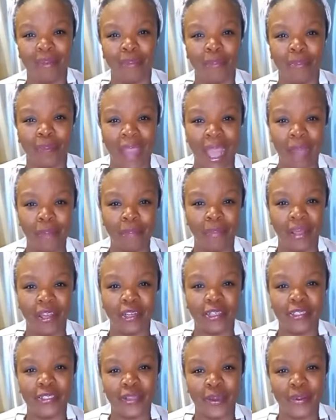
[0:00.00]
brown
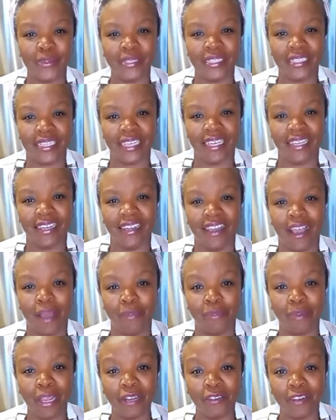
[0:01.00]
butter toasted
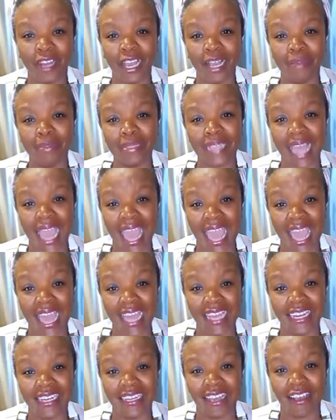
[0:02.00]
breadcrumbs
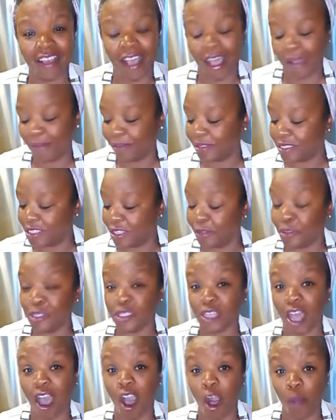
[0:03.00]
and those
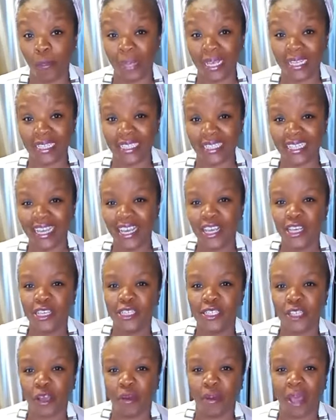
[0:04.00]
almonds.
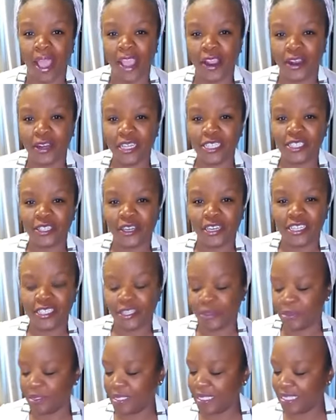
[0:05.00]
So I already started
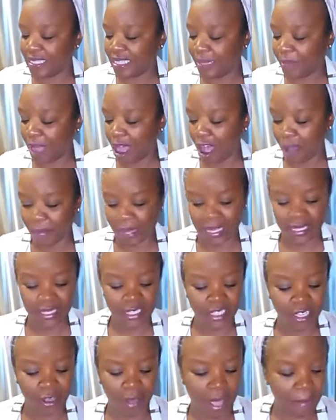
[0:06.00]
toasting some almonds,
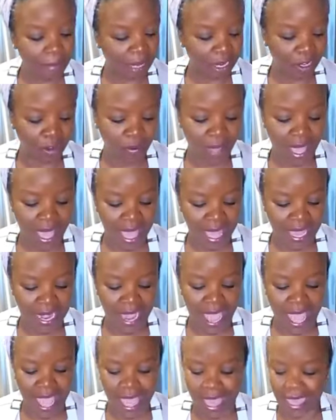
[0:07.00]
so I'm going to go ahead
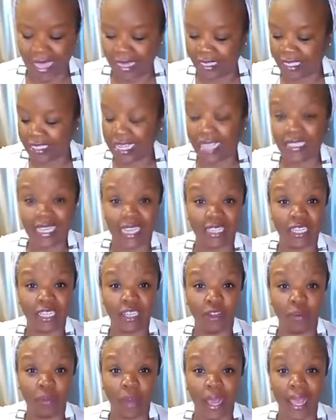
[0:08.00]
and, that takes a
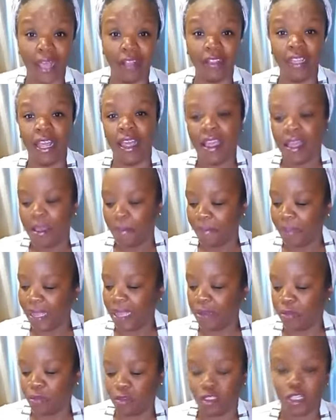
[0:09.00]
little while, but
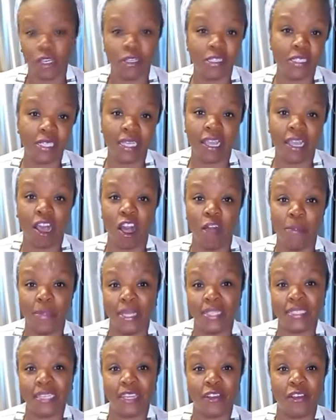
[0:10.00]
toasting
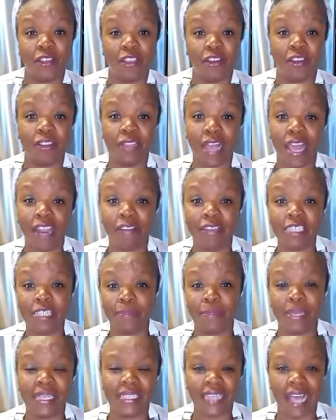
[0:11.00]
almonds, I know there are a lot of
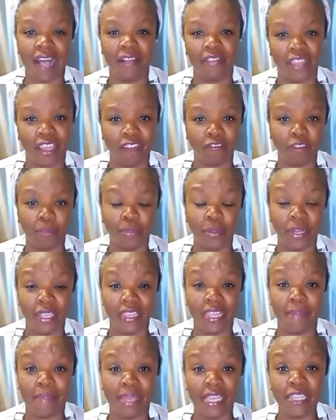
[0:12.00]
recipes out there for putting
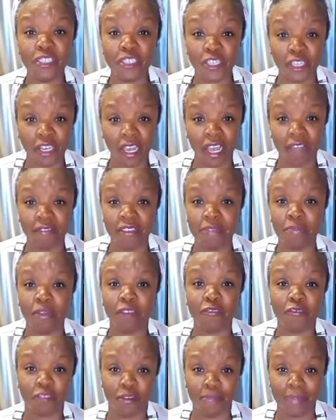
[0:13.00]
them into your oven,
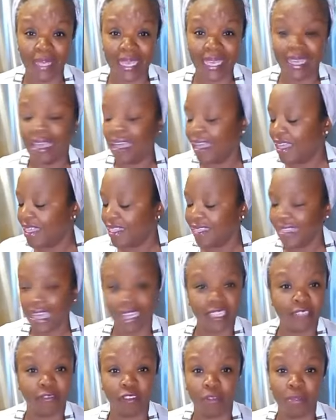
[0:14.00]
but for me,
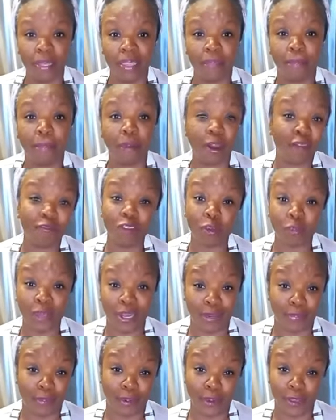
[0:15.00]
that's the perfect way
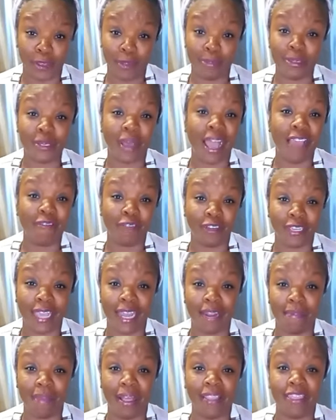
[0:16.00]
to burn them. So I
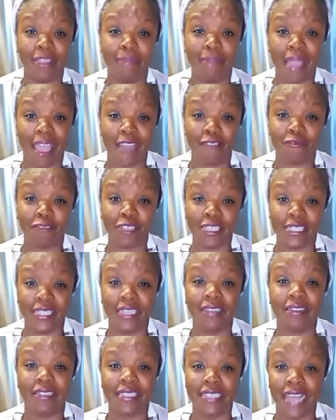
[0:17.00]
forget about them every
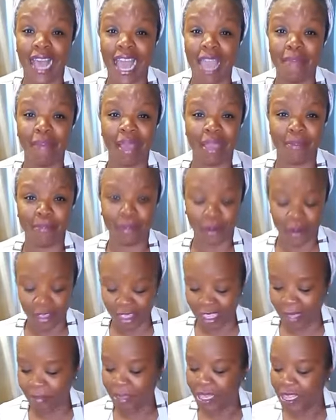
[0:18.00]
single time I burn
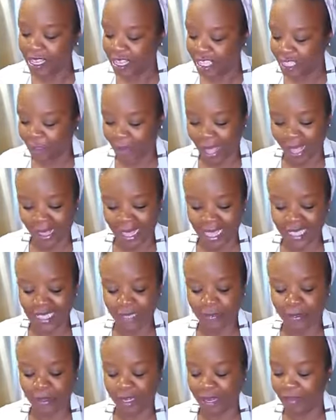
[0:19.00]
them. So I like to
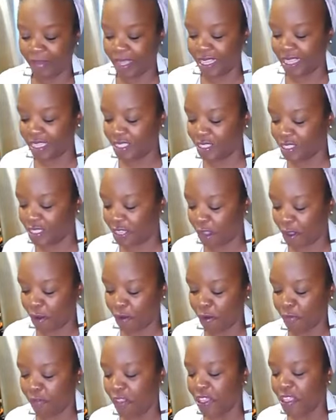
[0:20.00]
put them on the
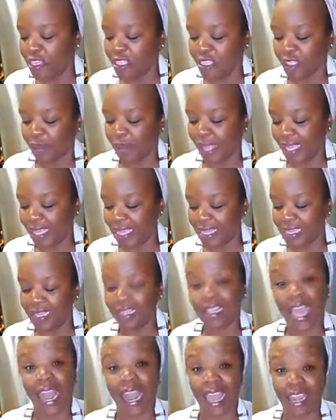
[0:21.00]
stove so I can,
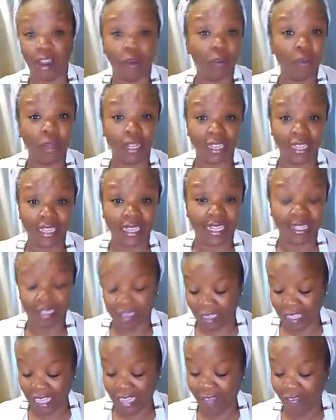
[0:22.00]
and I don't want to
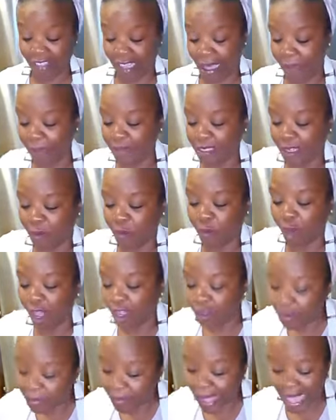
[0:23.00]
leave them, don't walk
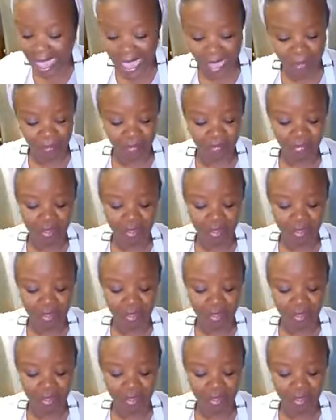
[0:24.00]
away.